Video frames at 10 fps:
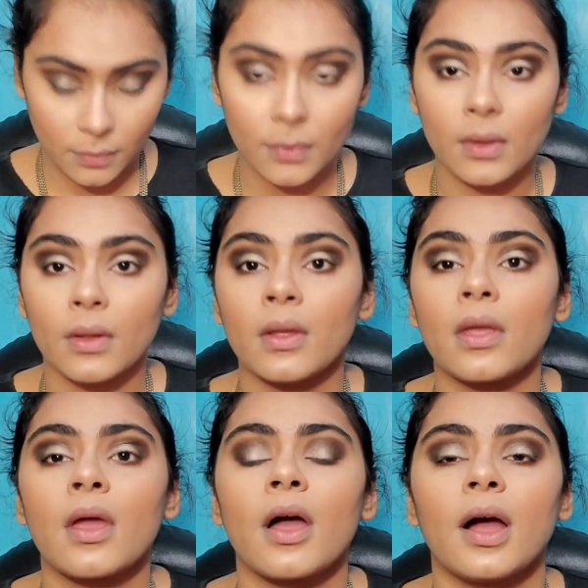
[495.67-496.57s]

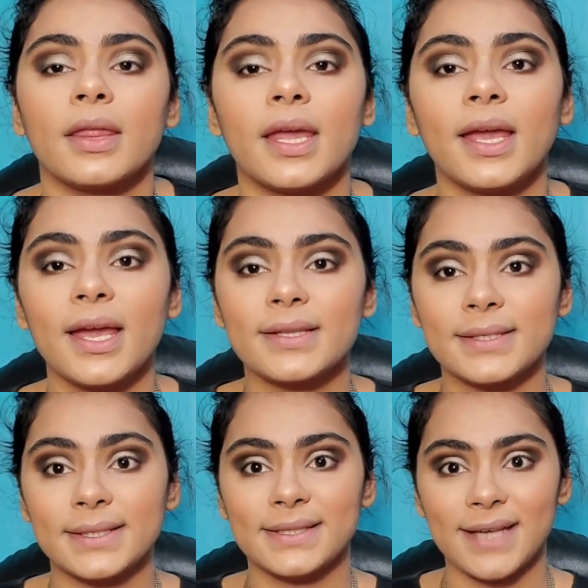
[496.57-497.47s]
I think
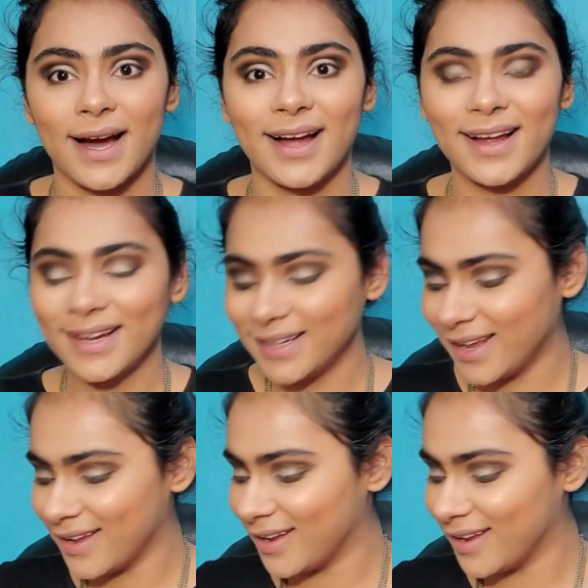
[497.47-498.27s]
it's done.